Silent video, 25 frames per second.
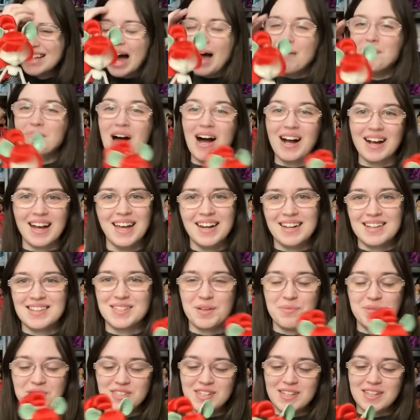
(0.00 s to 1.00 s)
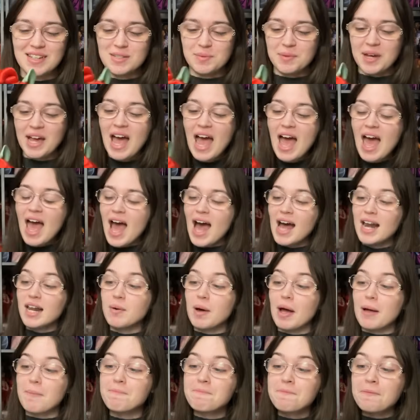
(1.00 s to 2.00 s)
I'm not kidding, someone said that to me.
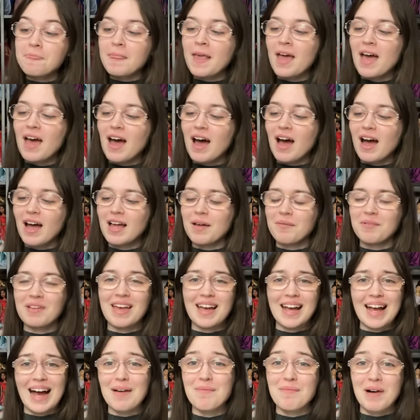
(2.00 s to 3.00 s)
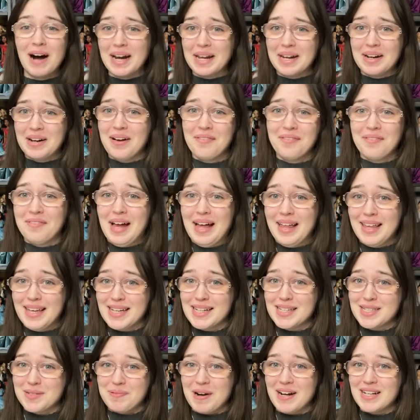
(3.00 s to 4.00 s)
Anyway, I'm like, I bought it off of
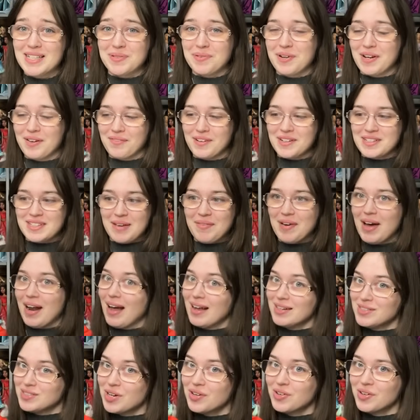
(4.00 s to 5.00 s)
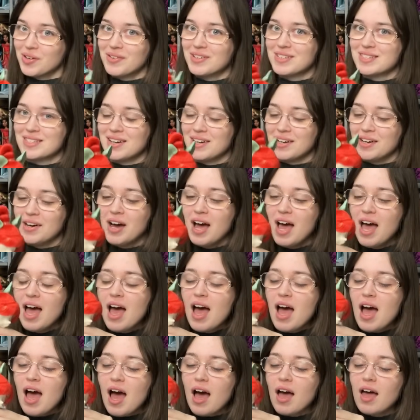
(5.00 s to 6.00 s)
AliExpress when it first came out. I don't know what to tell you.
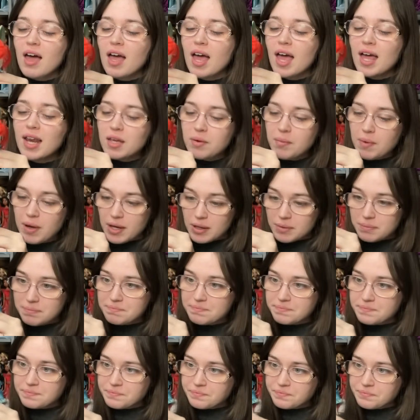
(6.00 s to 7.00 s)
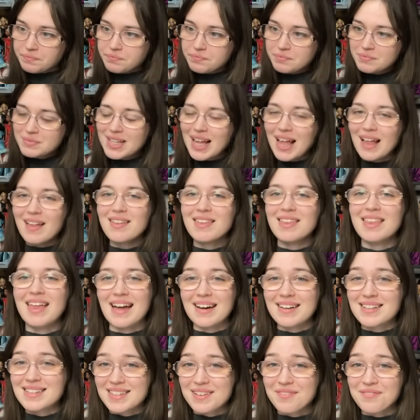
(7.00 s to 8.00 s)
Uh, anyway, that
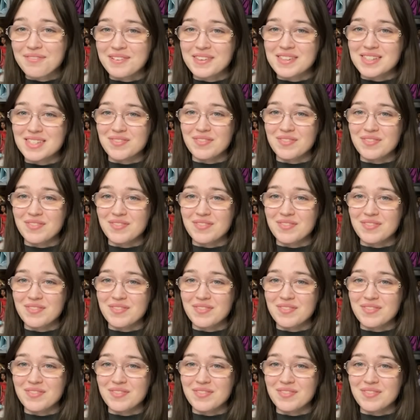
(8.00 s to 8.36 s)
is it for this